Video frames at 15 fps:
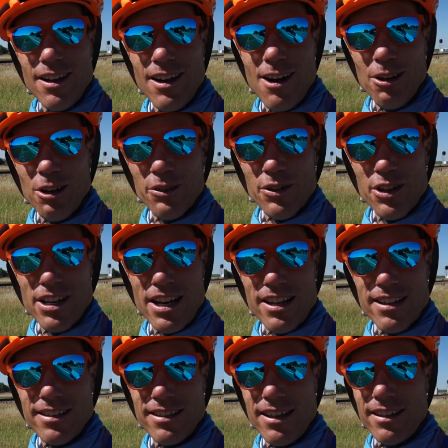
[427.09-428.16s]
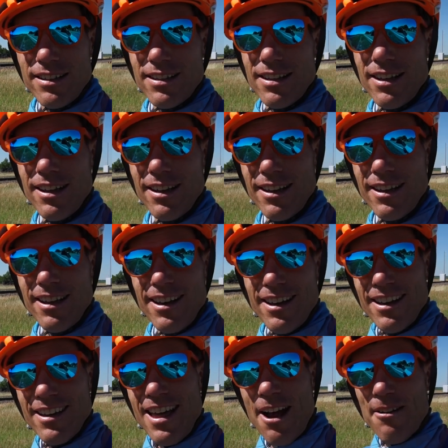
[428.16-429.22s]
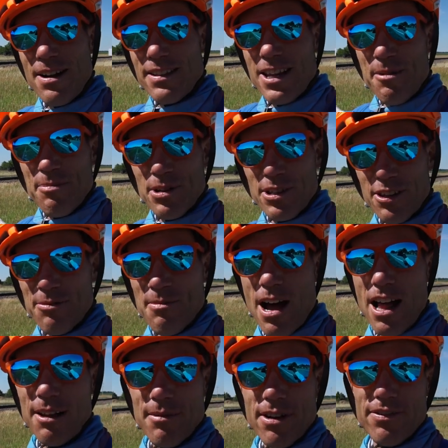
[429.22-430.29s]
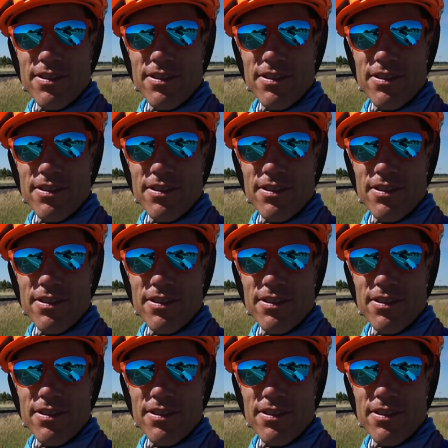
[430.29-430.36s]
all over the United States. That right there puts a smile on my